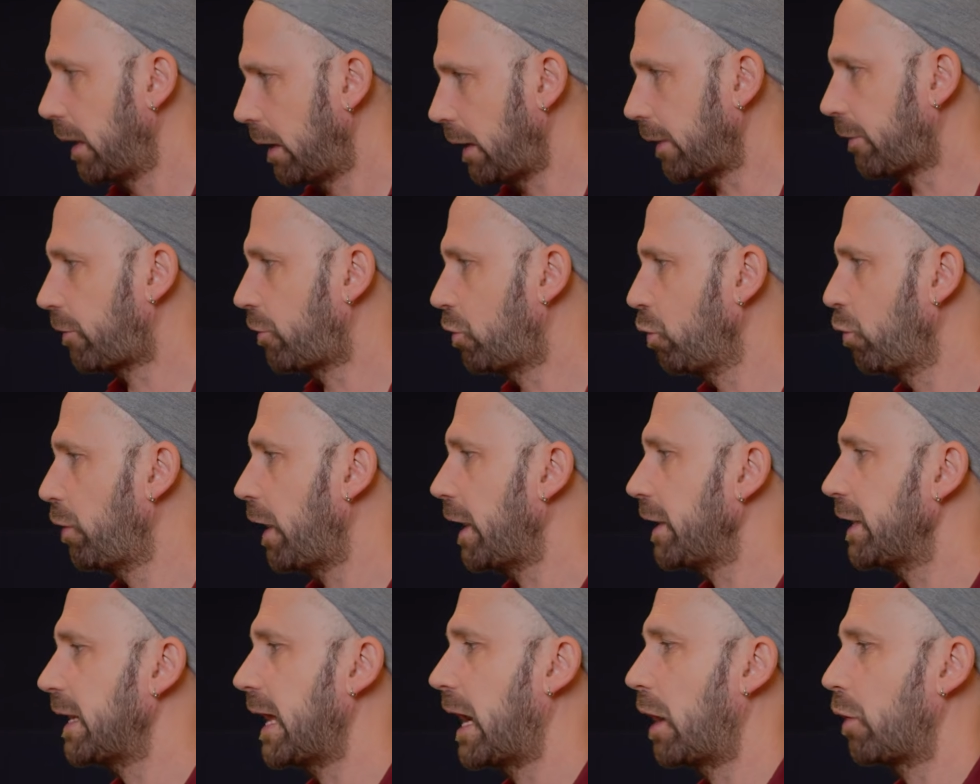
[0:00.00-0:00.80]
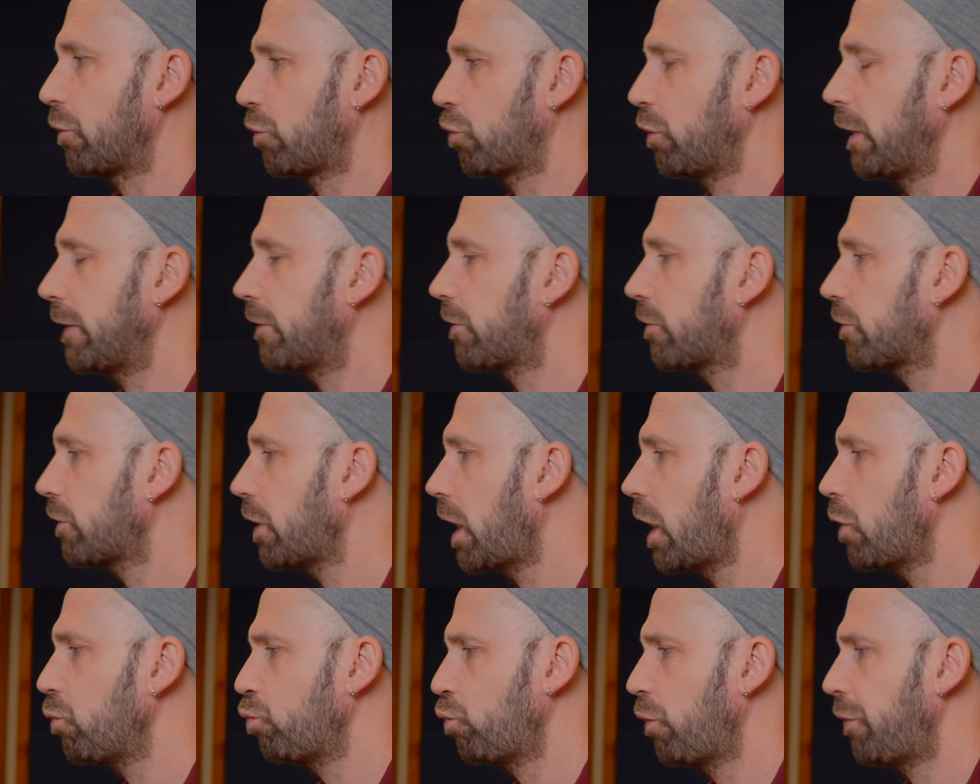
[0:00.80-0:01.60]
Let's do that now. So let's
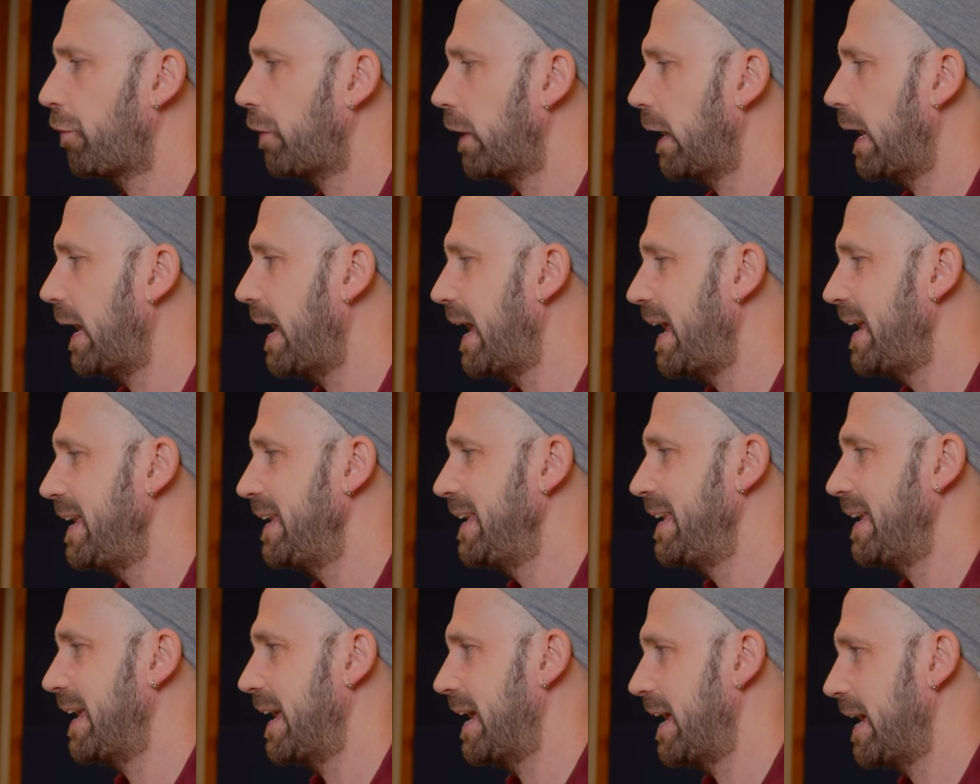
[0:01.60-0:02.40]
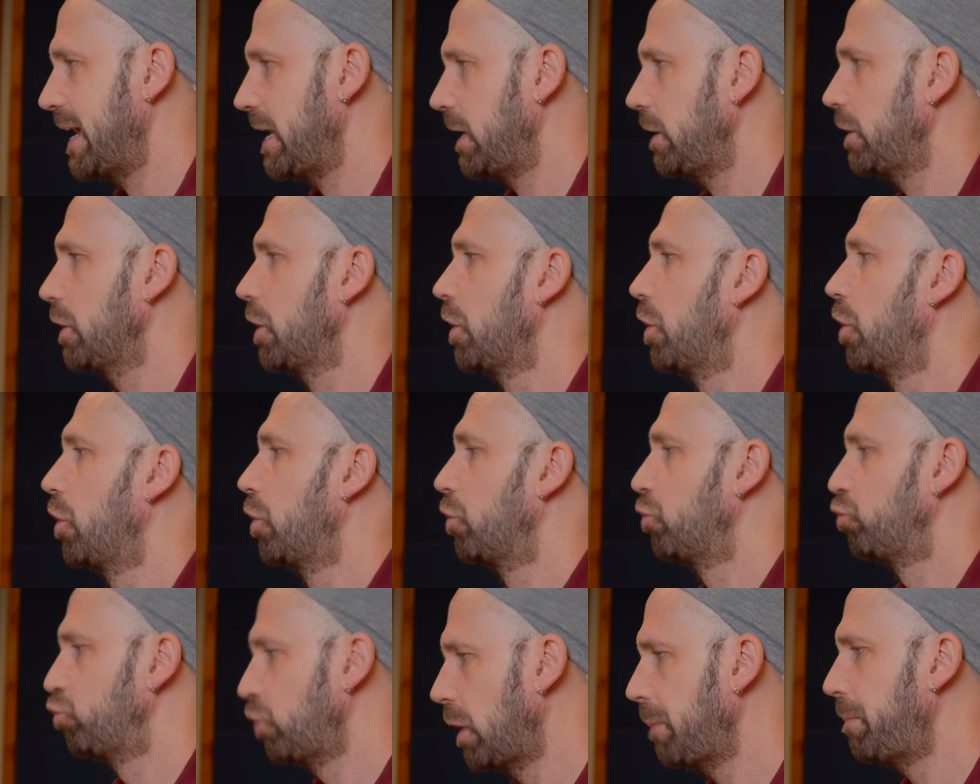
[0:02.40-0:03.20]
start with the AEA
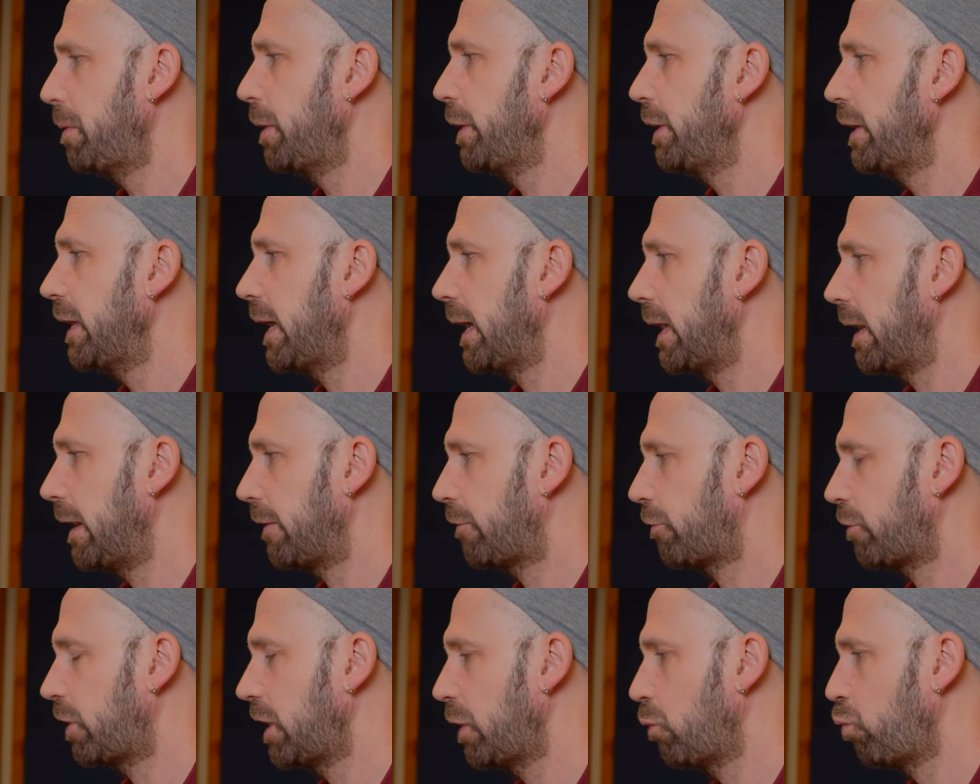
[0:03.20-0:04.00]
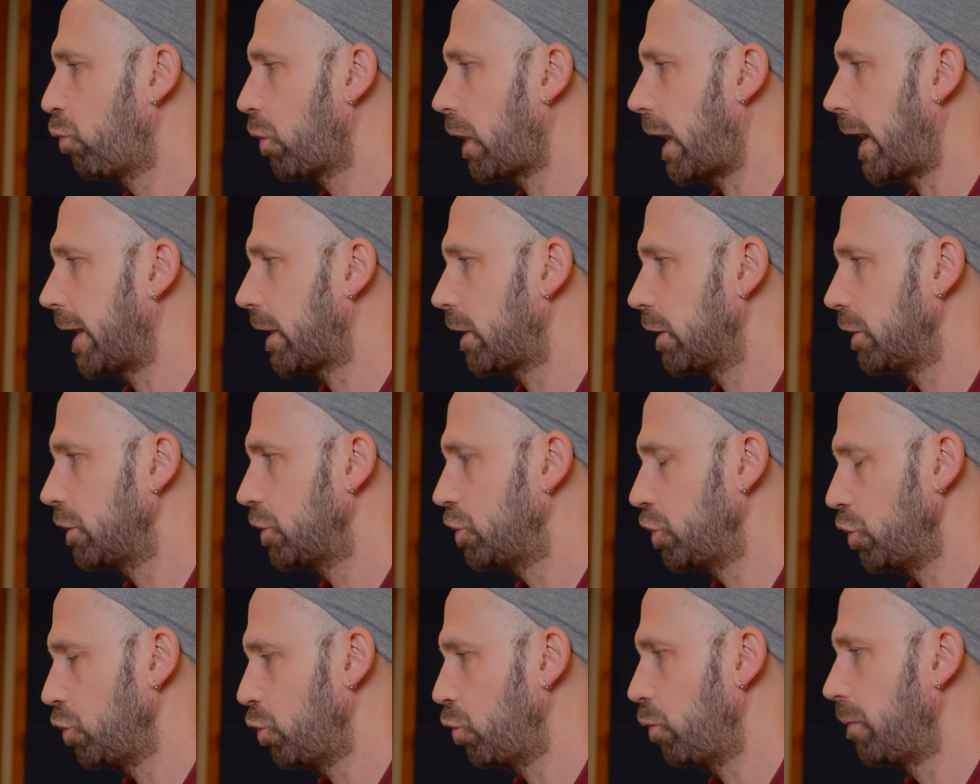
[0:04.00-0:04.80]
ribbon and let's see what I can
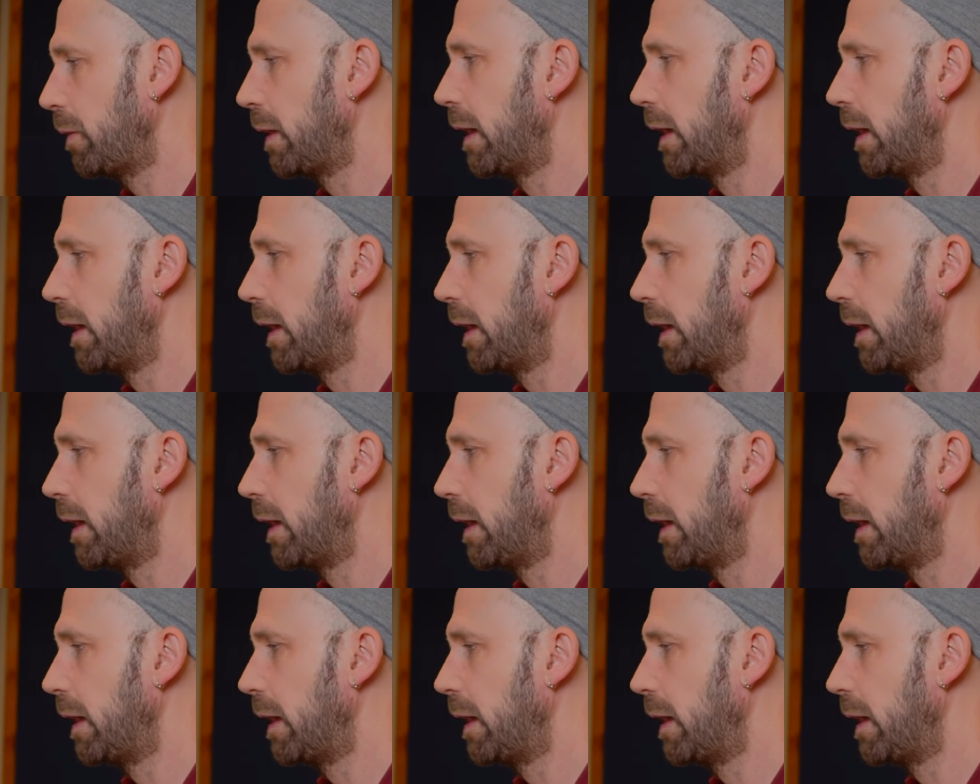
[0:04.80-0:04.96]
do.